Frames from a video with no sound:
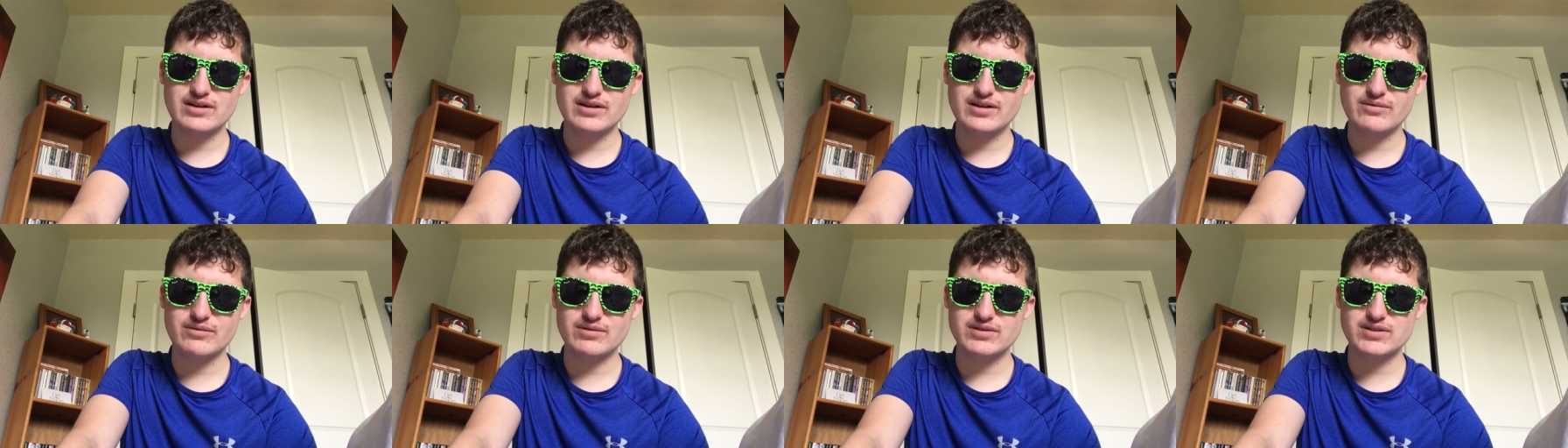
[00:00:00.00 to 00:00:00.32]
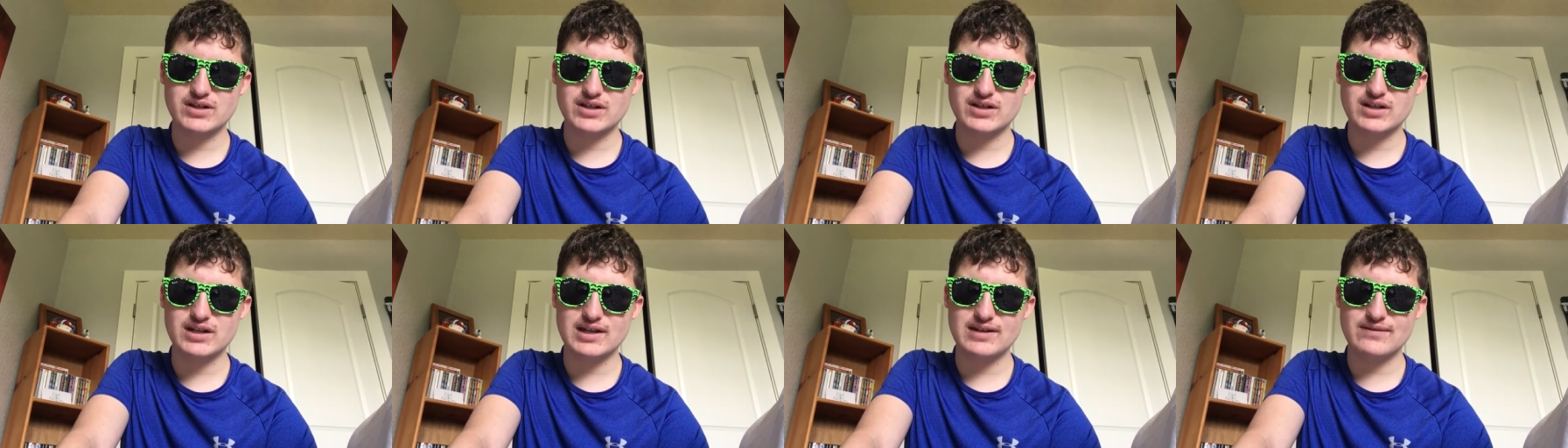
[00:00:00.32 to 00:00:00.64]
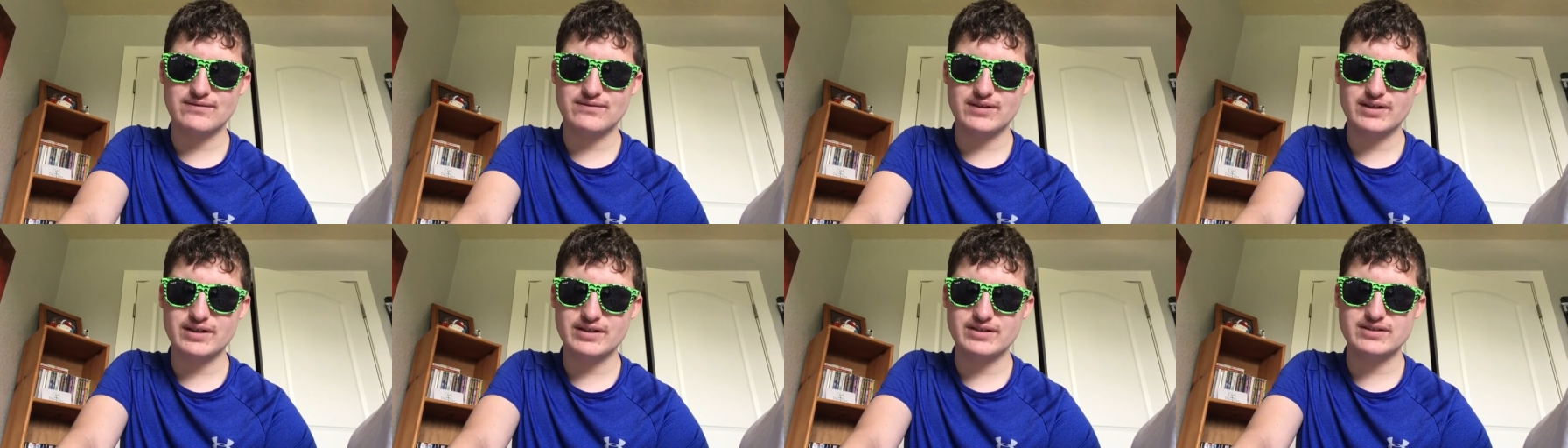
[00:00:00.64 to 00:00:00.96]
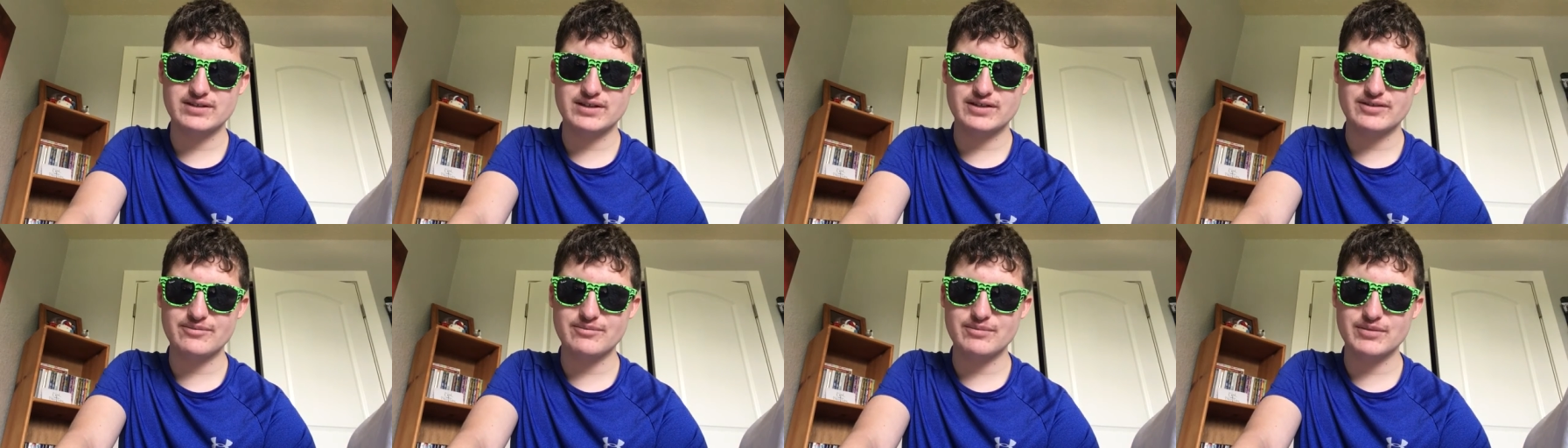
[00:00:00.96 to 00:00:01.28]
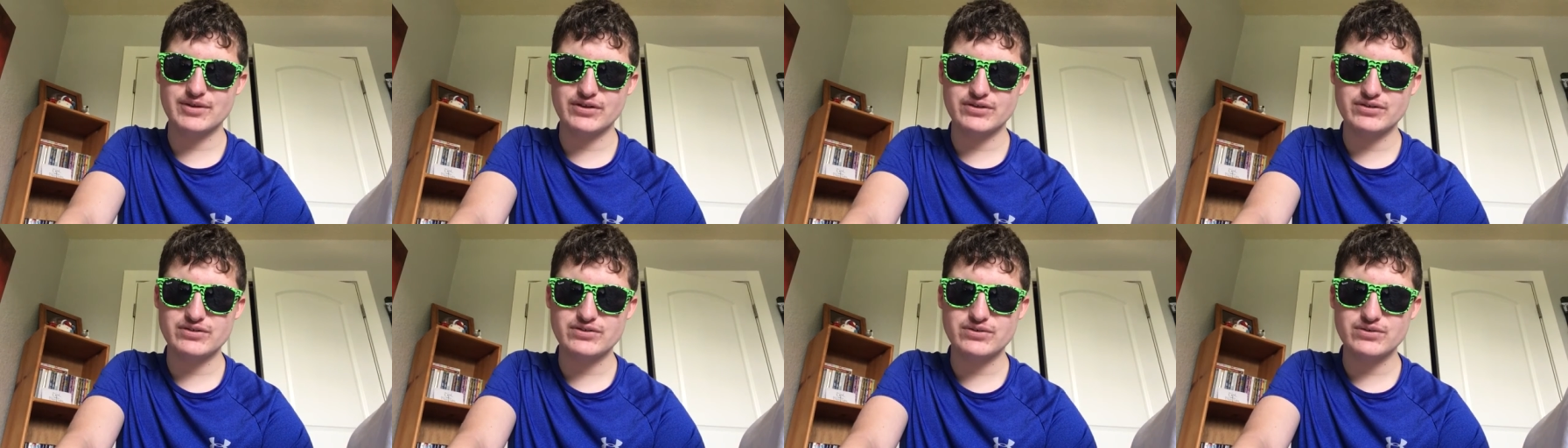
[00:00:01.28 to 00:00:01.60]
it was on Netflix in
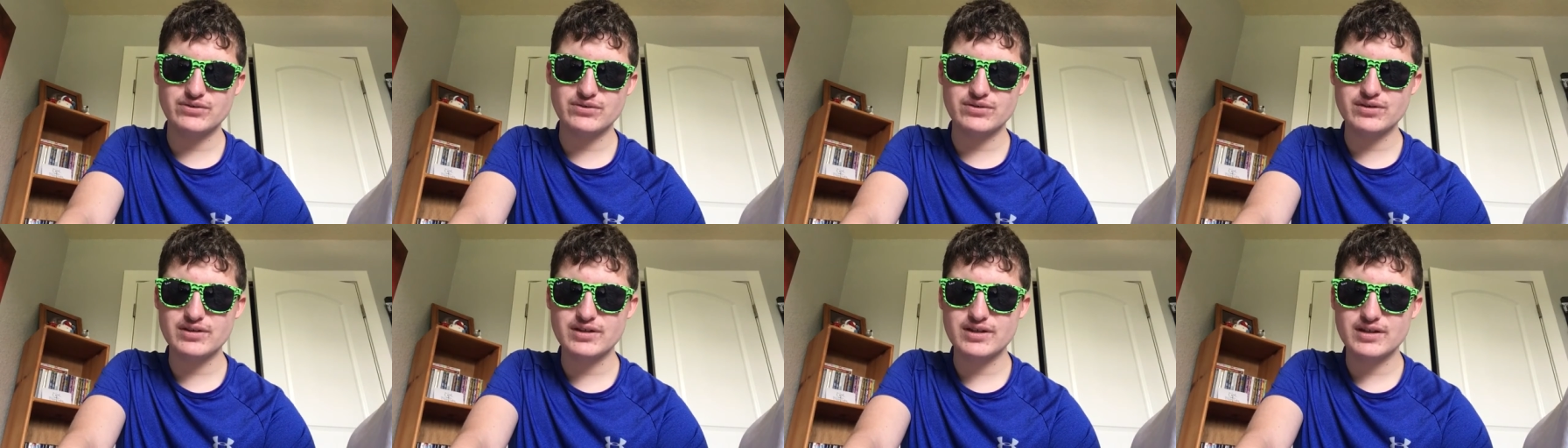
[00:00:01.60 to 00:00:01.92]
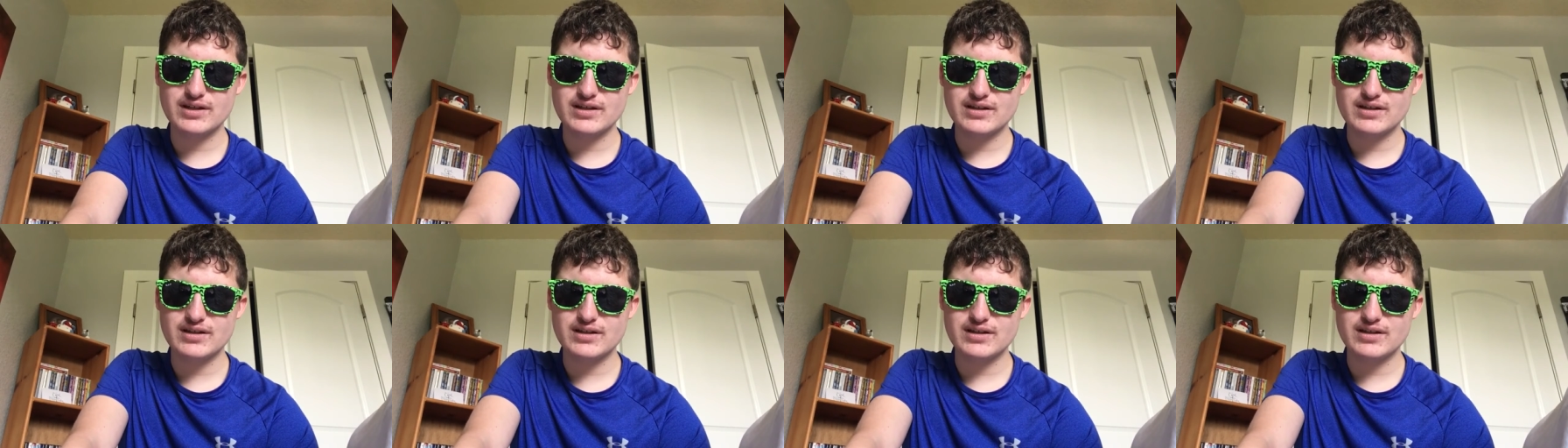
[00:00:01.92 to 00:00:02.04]
middle school,